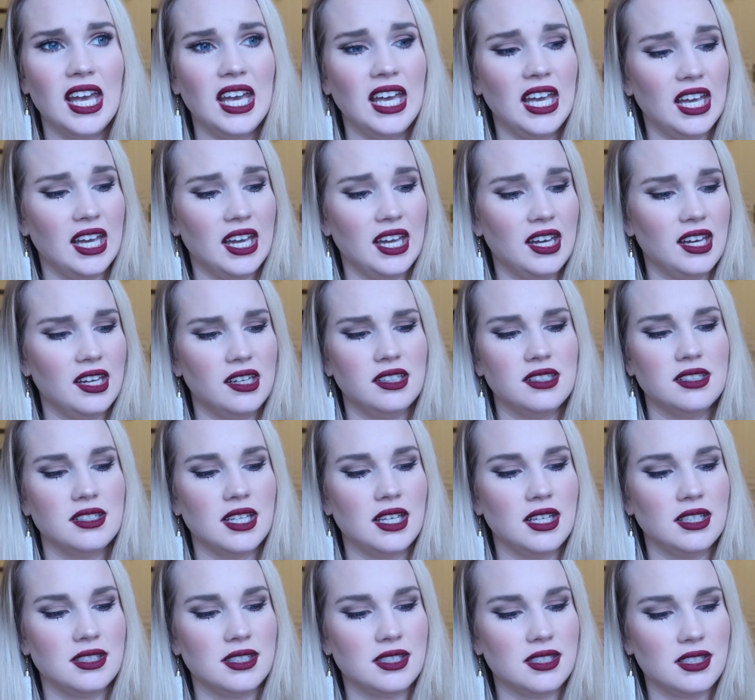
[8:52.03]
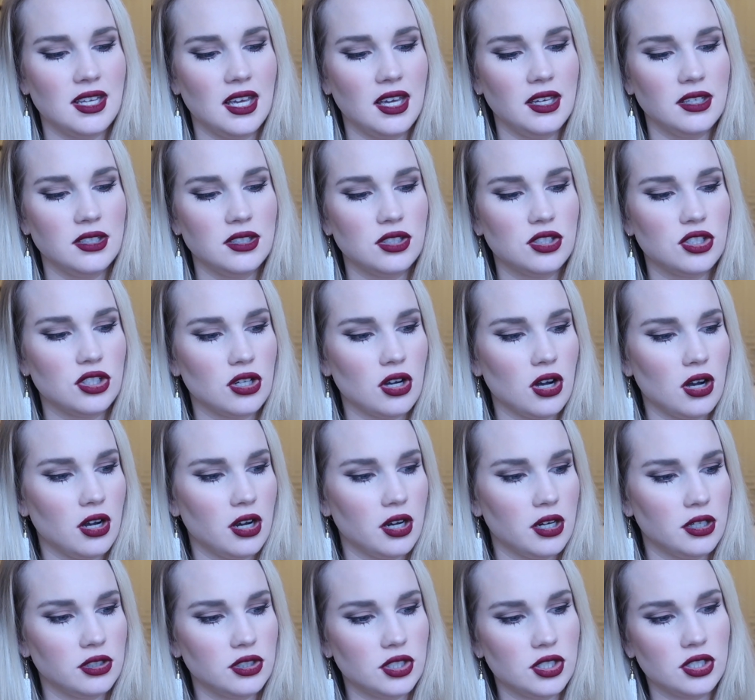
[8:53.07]
and it stays
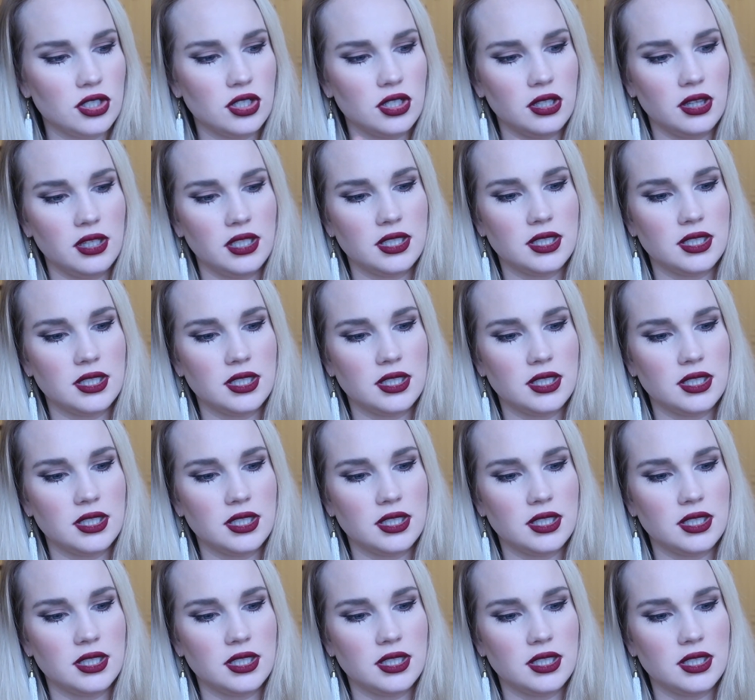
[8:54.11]
charged,